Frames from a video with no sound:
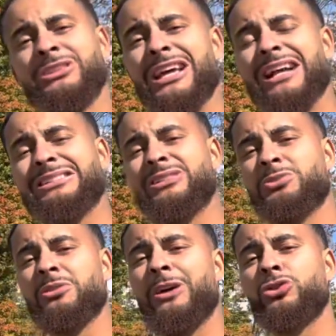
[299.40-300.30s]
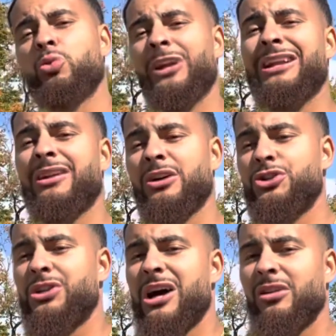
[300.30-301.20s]
taxes was about
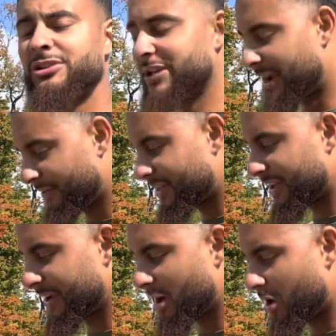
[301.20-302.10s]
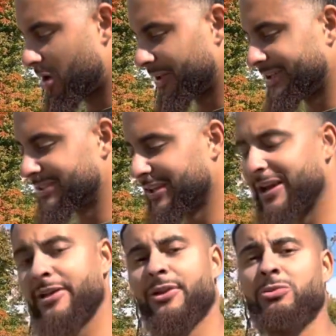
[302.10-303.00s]
$2,900. Everything all in
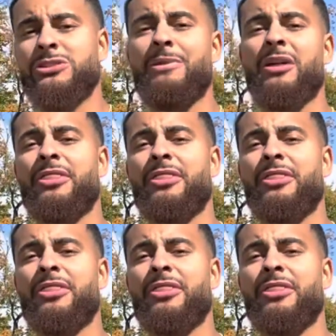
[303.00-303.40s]
together was about